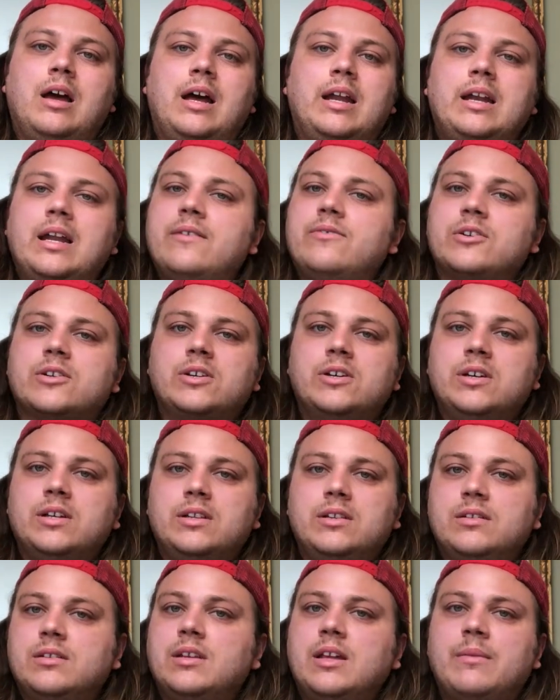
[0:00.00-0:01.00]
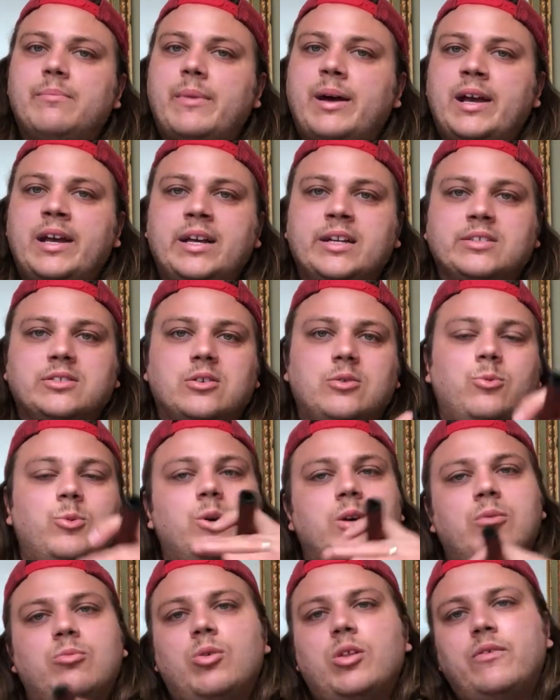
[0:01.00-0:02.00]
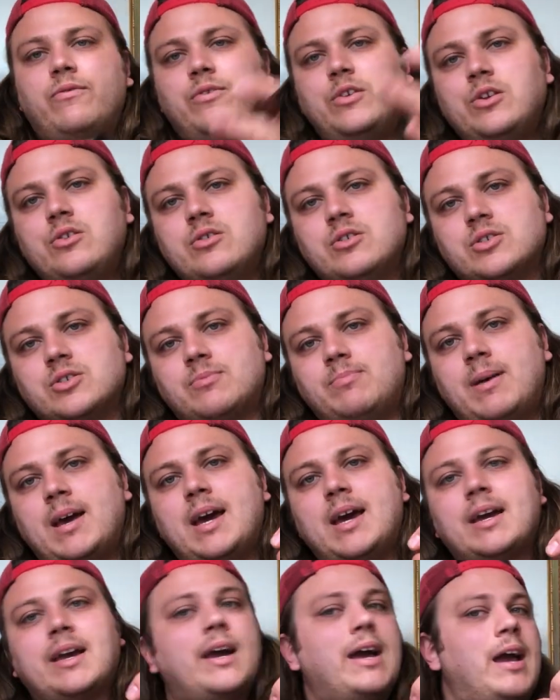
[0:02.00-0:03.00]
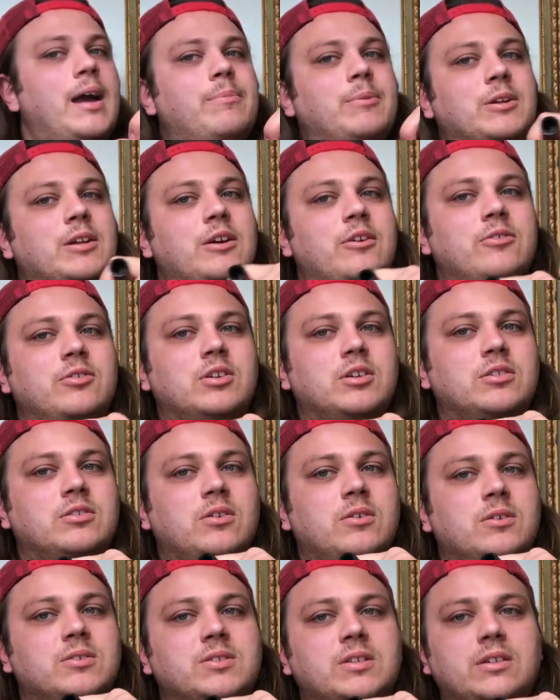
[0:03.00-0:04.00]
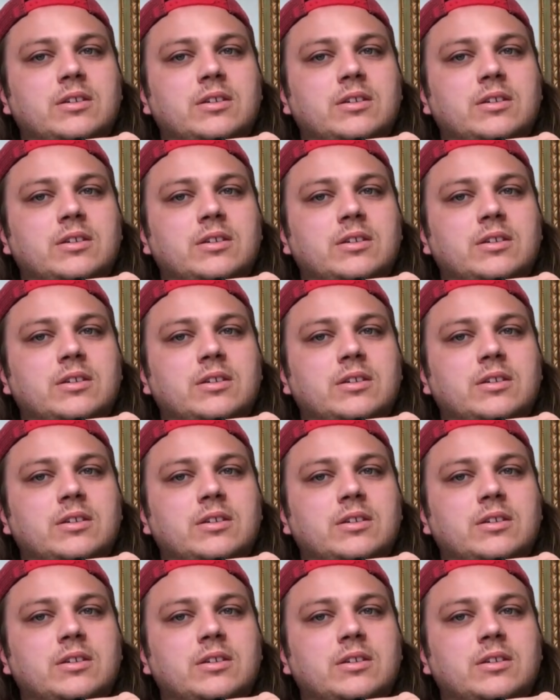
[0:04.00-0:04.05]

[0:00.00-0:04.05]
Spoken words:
I never could get my hands on one. Well, a few years back, I happened to go in the Guitar